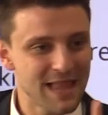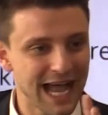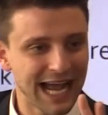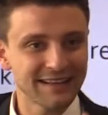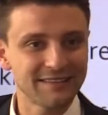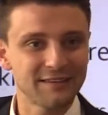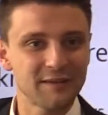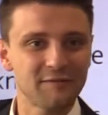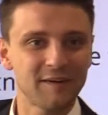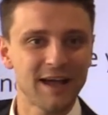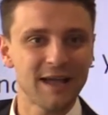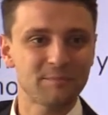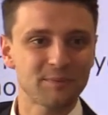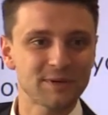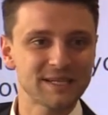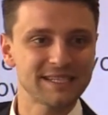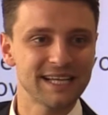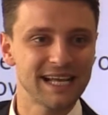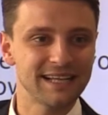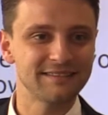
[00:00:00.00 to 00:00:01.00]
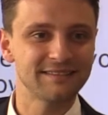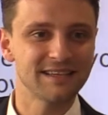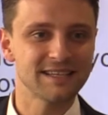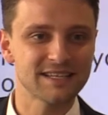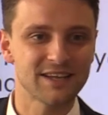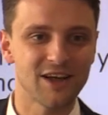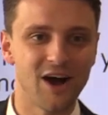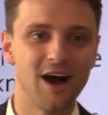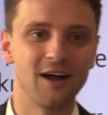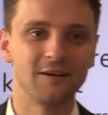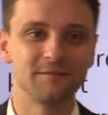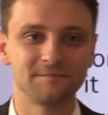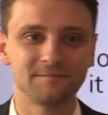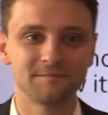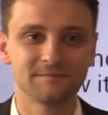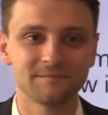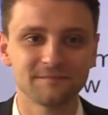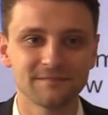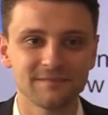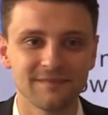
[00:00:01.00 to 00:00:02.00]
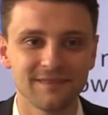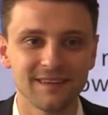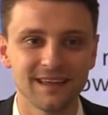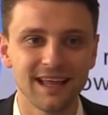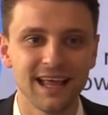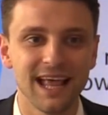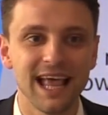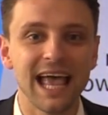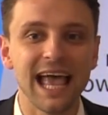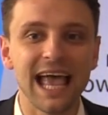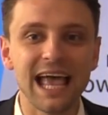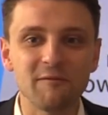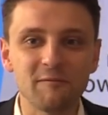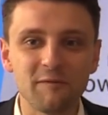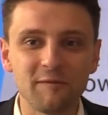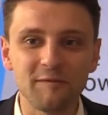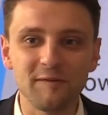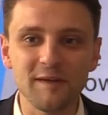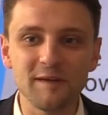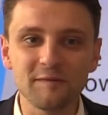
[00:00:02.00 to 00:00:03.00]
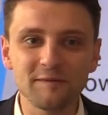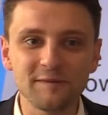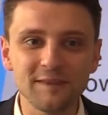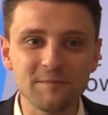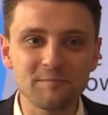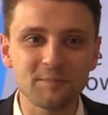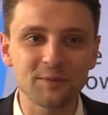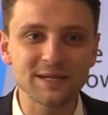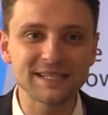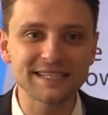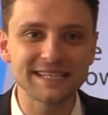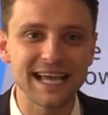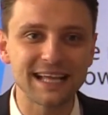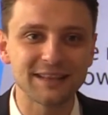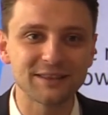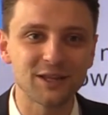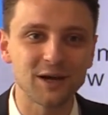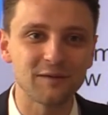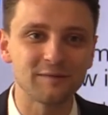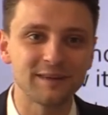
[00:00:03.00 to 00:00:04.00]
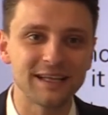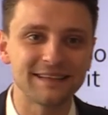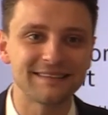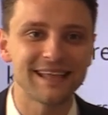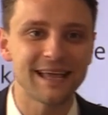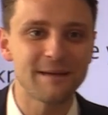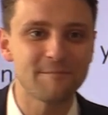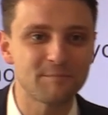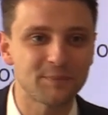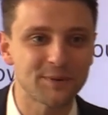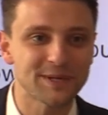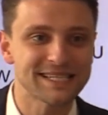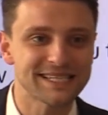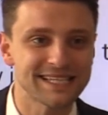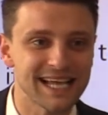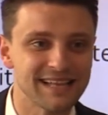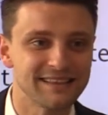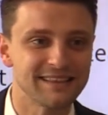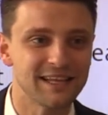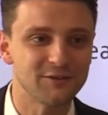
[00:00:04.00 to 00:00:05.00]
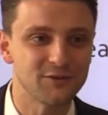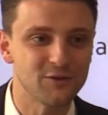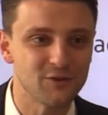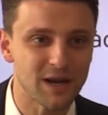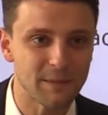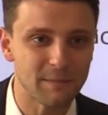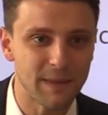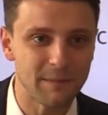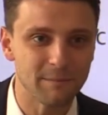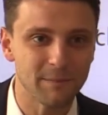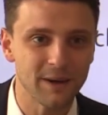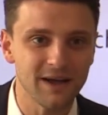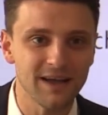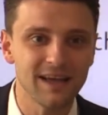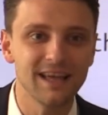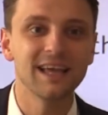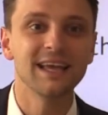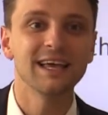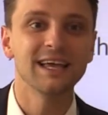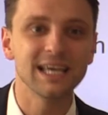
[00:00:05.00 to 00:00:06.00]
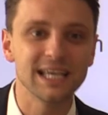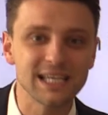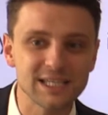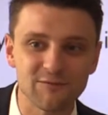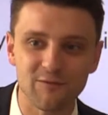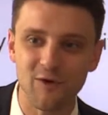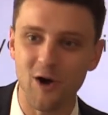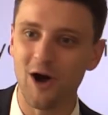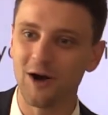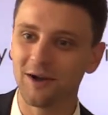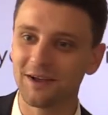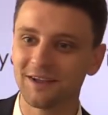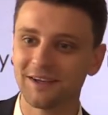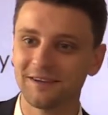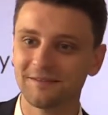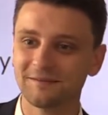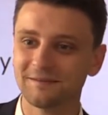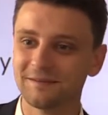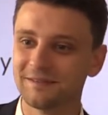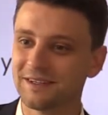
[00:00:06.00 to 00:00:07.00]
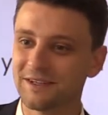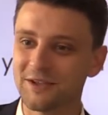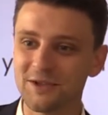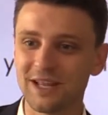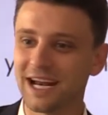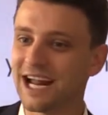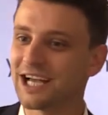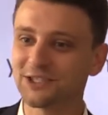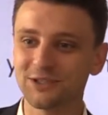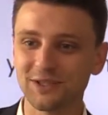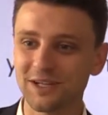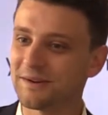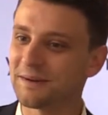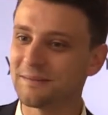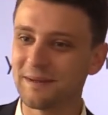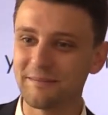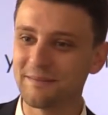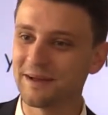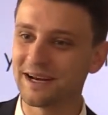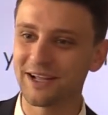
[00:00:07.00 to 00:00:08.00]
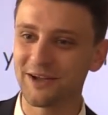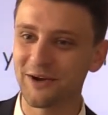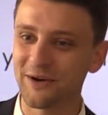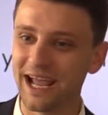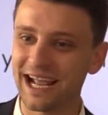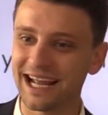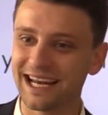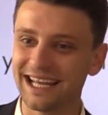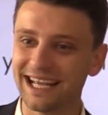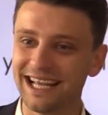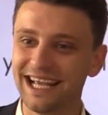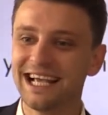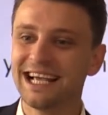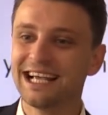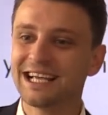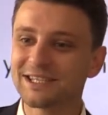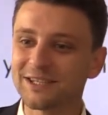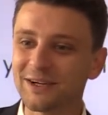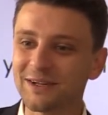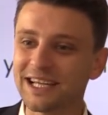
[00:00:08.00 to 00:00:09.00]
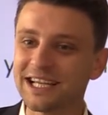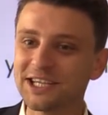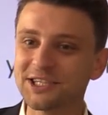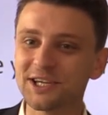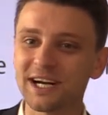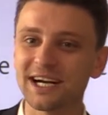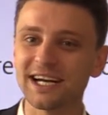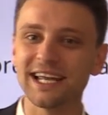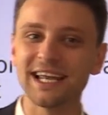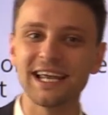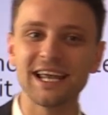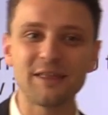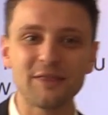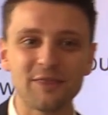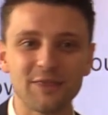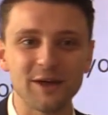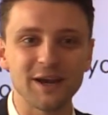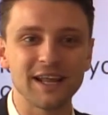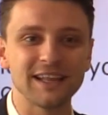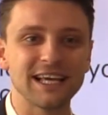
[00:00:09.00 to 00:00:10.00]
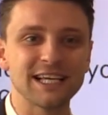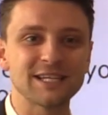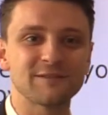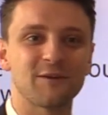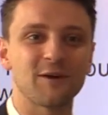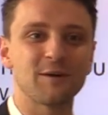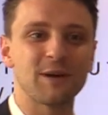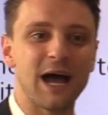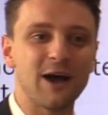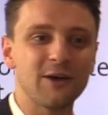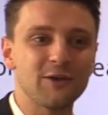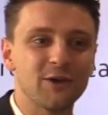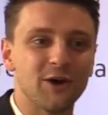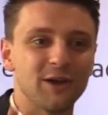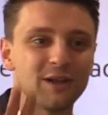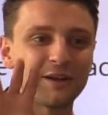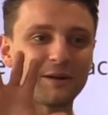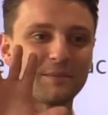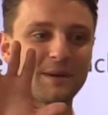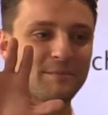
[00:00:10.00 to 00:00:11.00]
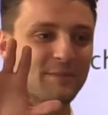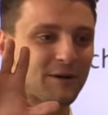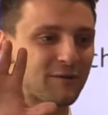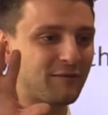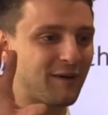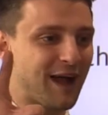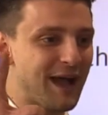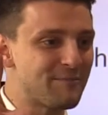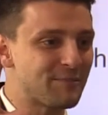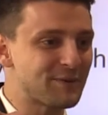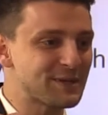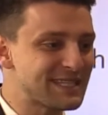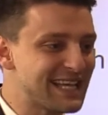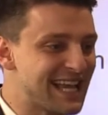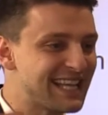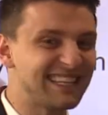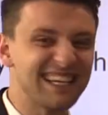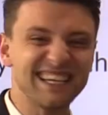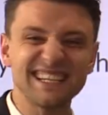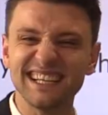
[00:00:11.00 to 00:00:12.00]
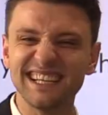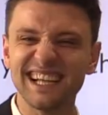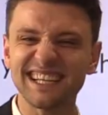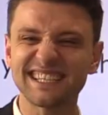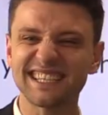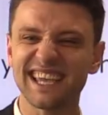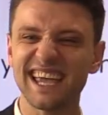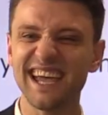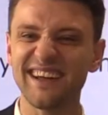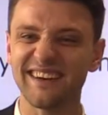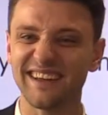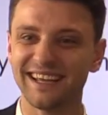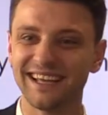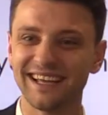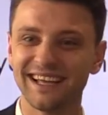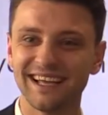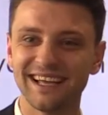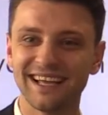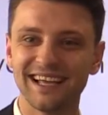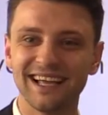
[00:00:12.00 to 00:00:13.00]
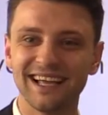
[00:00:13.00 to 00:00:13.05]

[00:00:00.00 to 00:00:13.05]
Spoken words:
95% is gone. And 50% of the 10% that you remember is wrong. You don't actually remember it correctly. So literally, in 30 days from now, you only remember 5%. Isn't that scary?